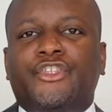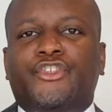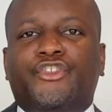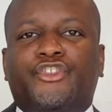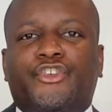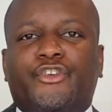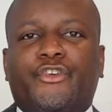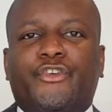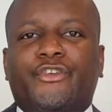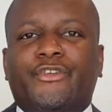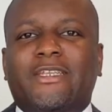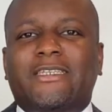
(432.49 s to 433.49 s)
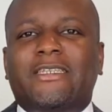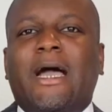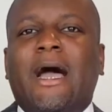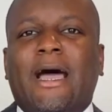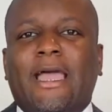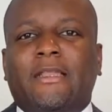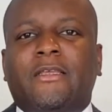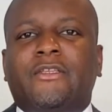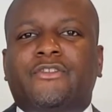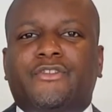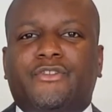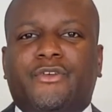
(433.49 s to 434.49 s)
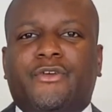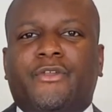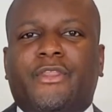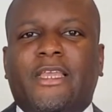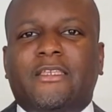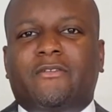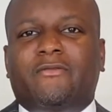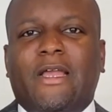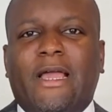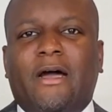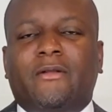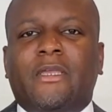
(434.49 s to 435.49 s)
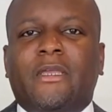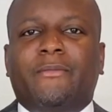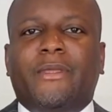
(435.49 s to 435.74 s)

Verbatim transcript: to turn the tide, to turn things around.